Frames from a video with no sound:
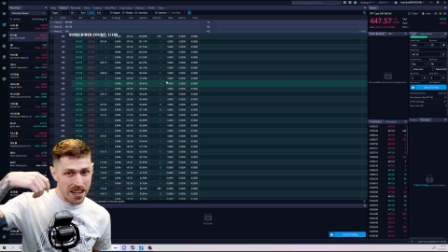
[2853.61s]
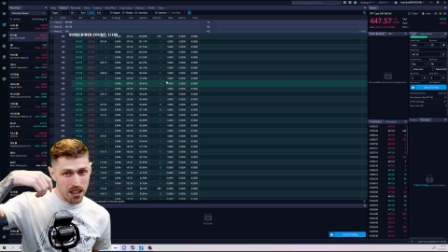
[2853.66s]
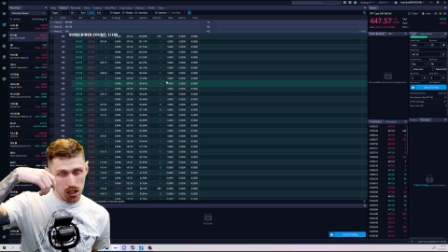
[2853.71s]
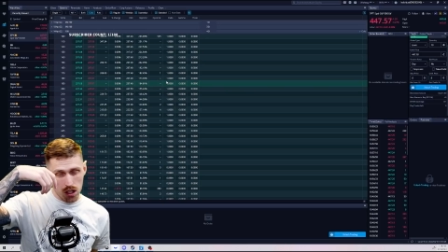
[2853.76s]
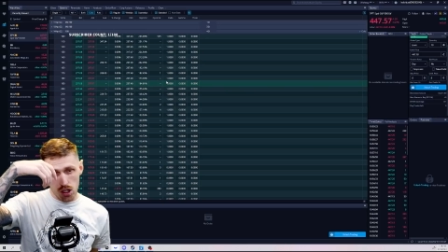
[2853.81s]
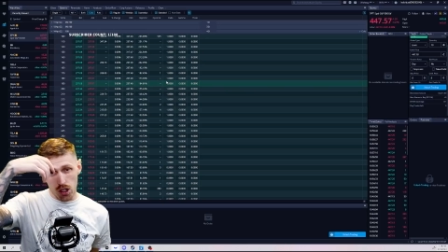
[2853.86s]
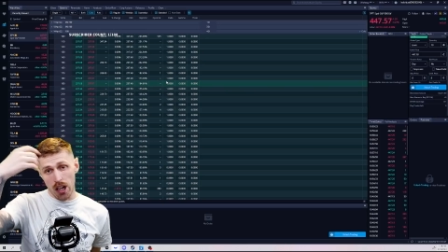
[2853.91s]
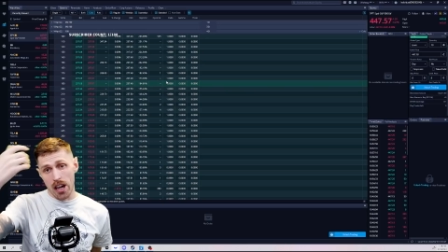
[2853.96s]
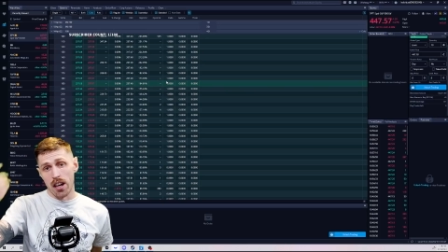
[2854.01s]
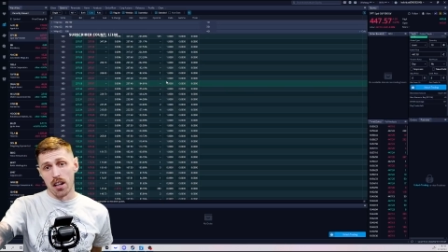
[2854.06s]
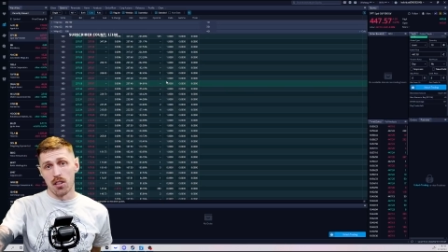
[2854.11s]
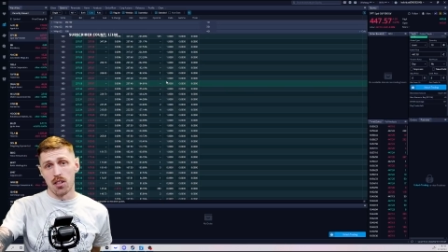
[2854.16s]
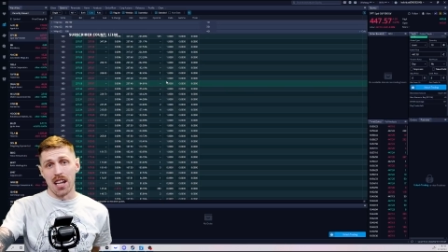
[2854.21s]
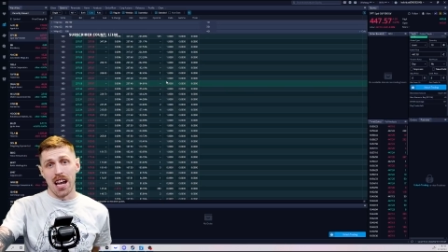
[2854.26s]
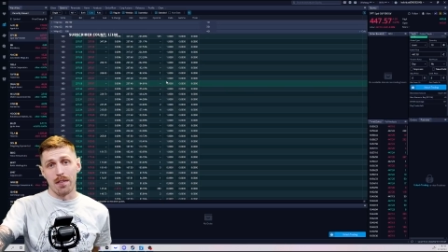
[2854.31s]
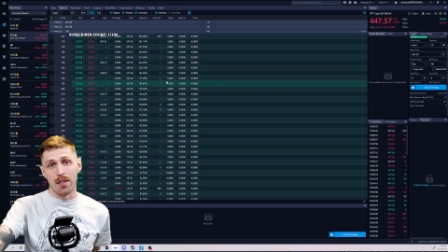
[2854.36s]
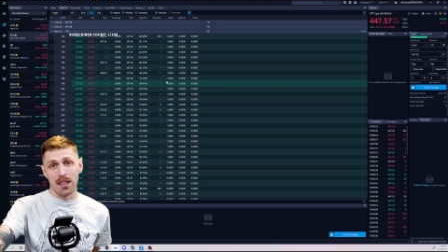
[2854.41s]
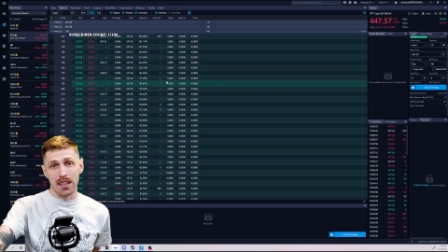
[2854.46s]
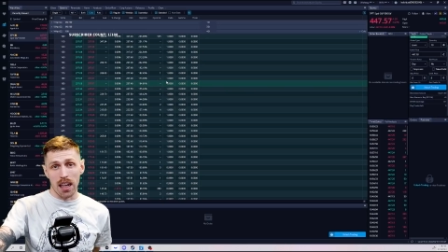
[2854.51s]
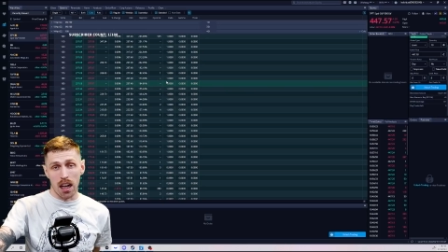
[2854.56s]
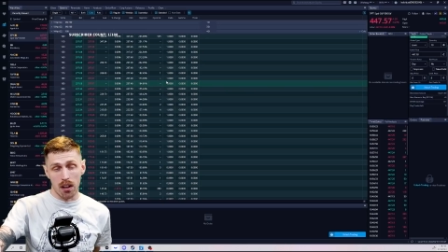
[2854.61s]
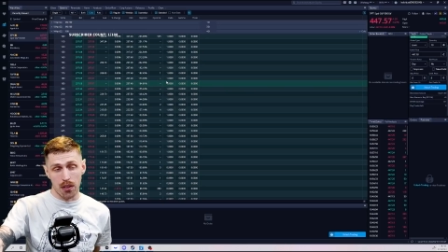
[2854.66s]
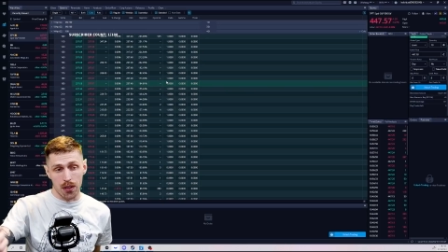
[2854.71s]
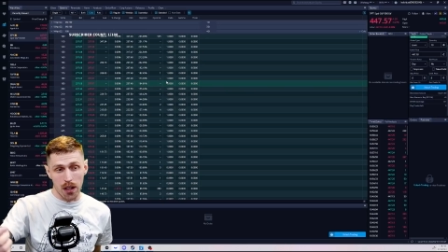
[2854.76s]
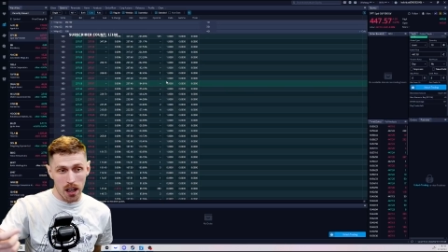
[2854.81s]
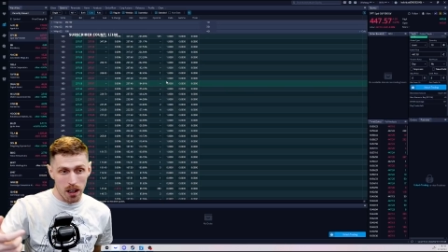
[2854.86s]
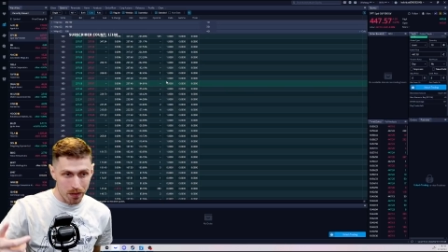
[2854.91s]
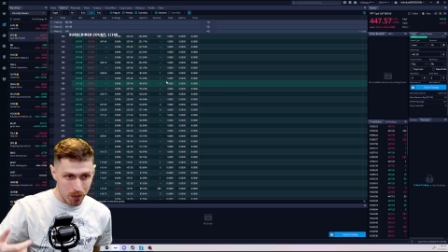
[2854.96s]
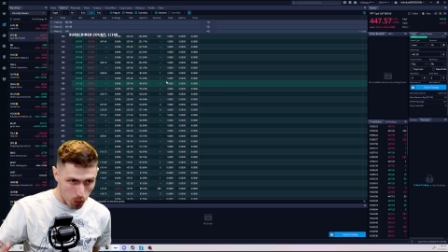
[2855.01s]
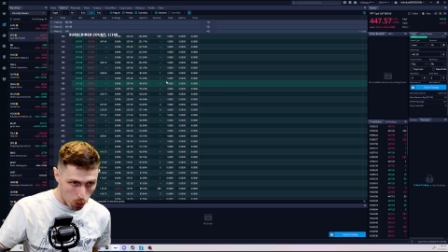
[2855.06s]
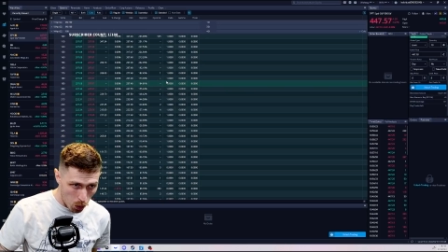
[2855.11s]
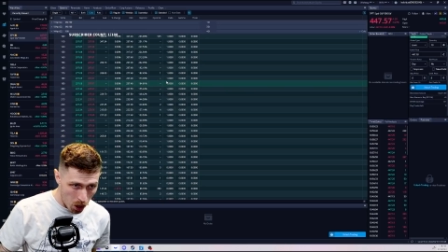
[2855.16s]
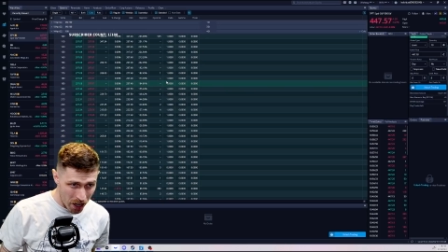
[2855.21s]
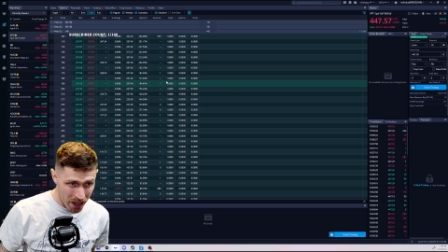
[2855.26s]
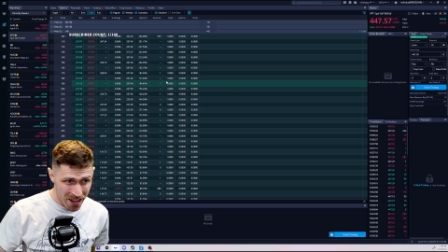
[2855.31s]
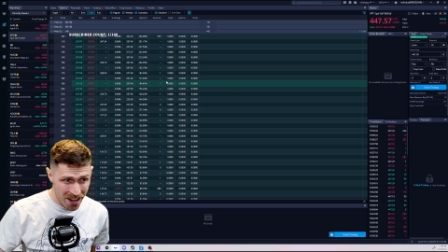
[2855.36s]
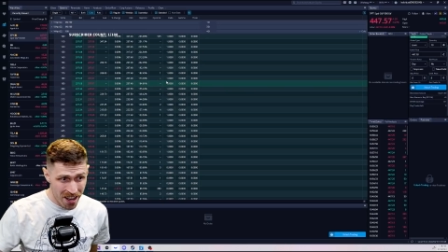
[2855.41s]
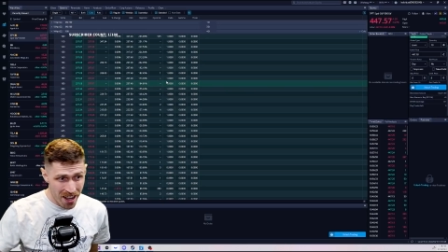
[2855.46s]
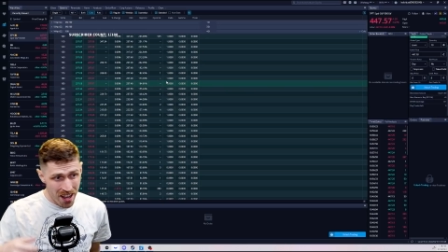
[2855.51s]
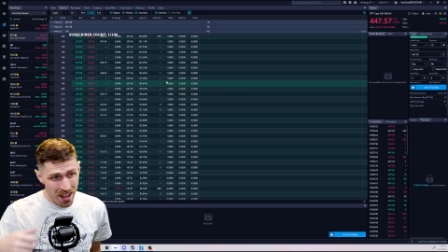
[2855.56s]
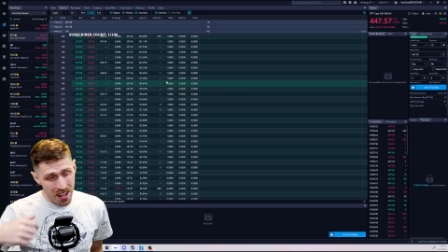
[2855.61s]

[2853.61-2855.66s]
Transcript: Shares have a delta of 1